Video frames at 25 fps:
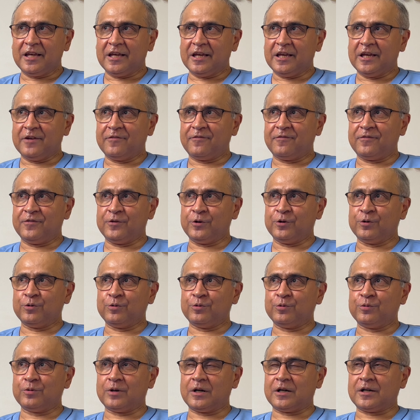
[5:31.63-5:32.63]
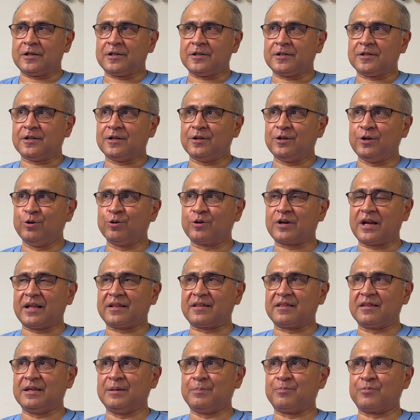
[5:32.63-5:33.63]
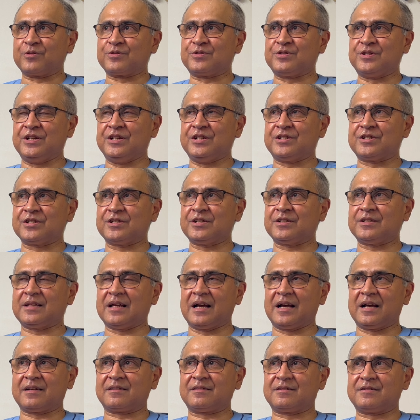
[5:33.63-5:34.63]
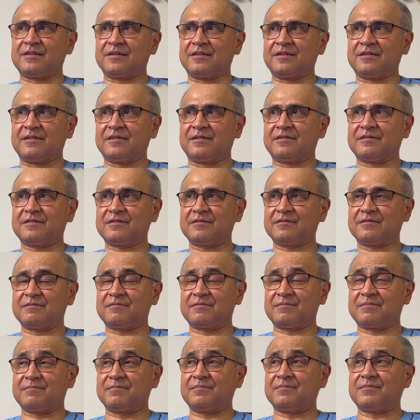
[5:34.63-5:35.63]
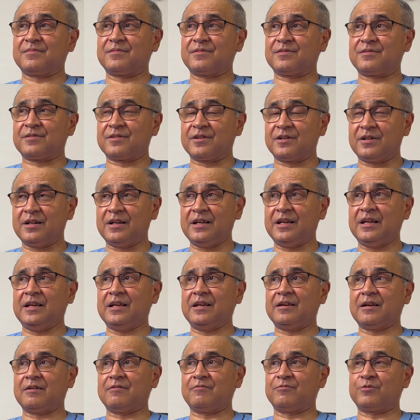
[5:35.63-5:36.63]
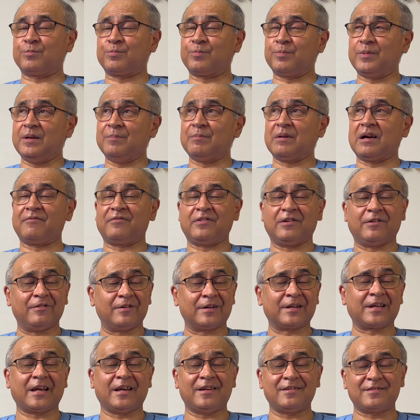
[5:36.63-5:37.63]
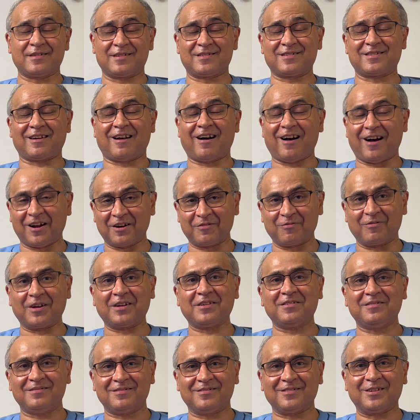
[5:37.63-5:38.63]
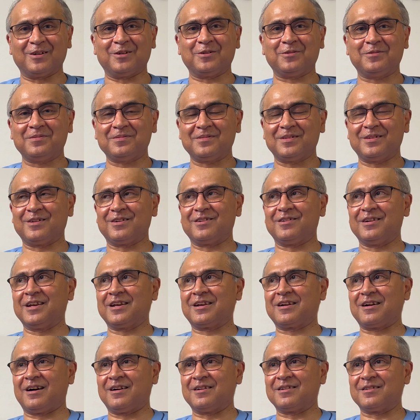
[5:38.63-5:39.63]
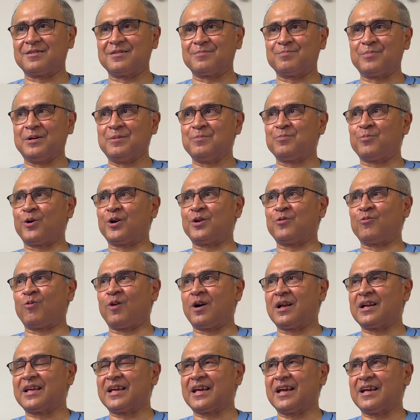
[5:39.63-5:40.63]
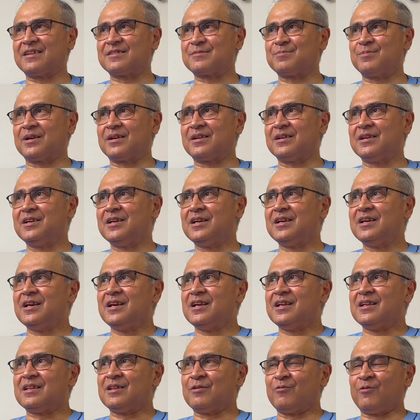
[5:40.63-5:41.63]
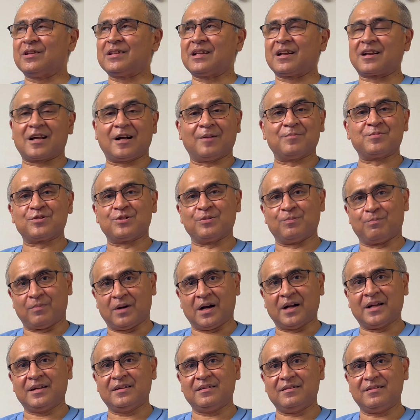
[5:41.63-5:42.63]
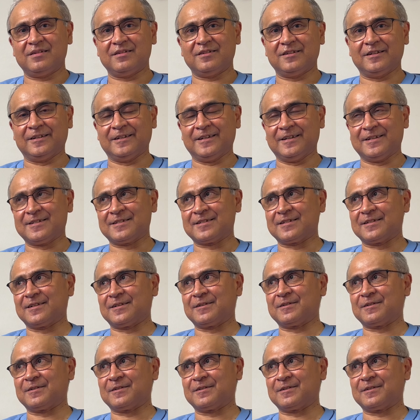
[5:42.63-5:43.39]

If you look at the procedure that really would be my favorite case, it's a hard one. You really can't pinpoint one case, but the one that comes to mind is